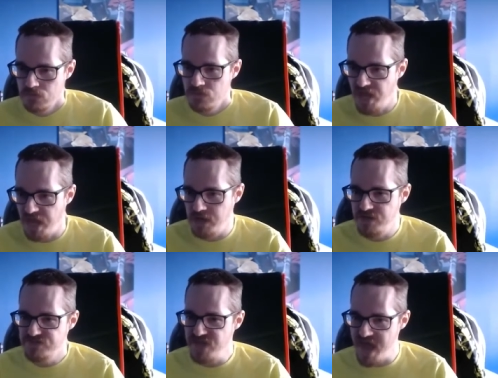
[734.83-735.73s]

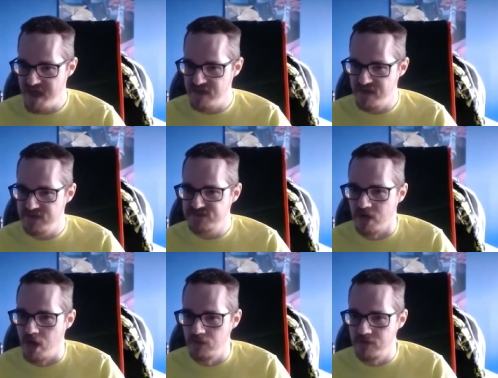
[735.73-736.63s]
And that is
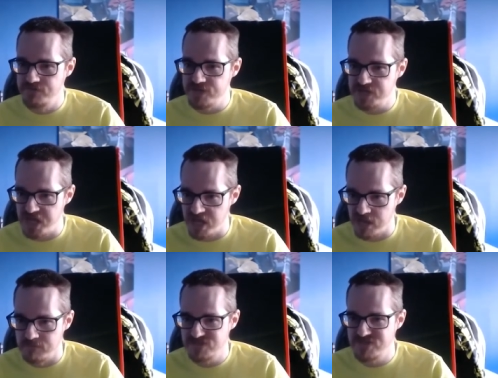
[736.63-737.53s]
all of the
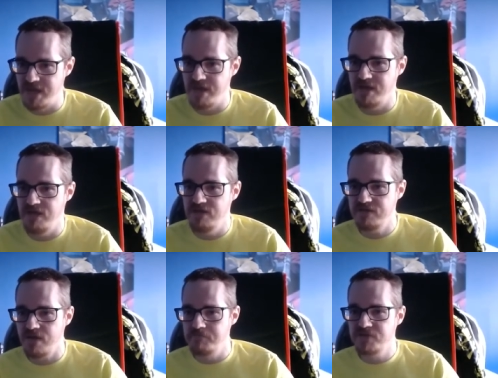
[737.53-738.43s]
games that I
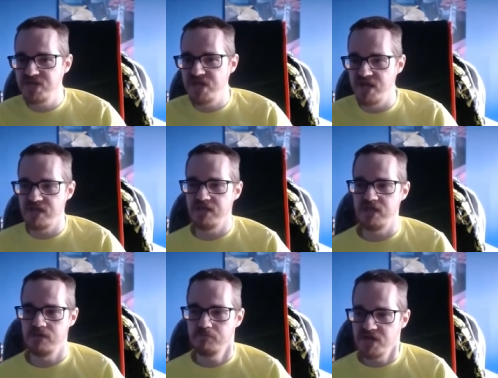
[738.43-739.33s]
ended up getting
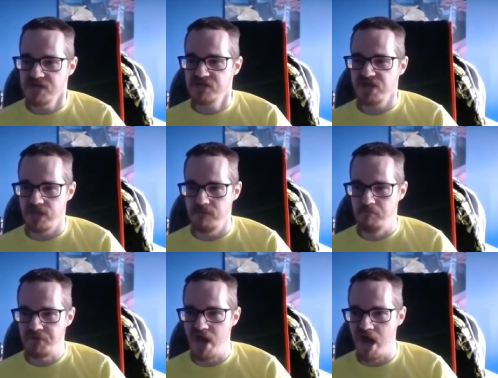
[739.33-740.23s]
in my
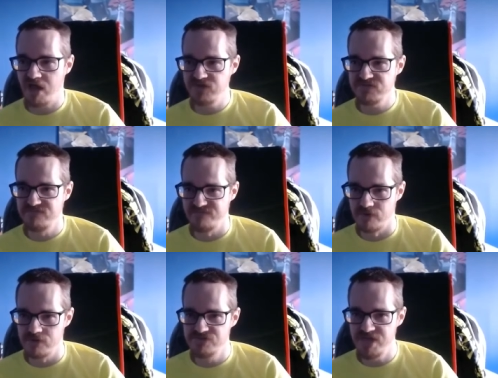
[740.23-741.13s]
game box
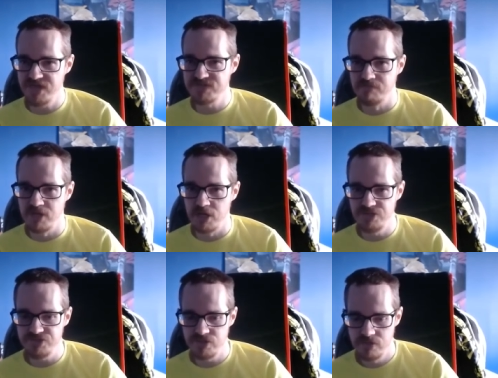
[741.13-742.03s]
for this month.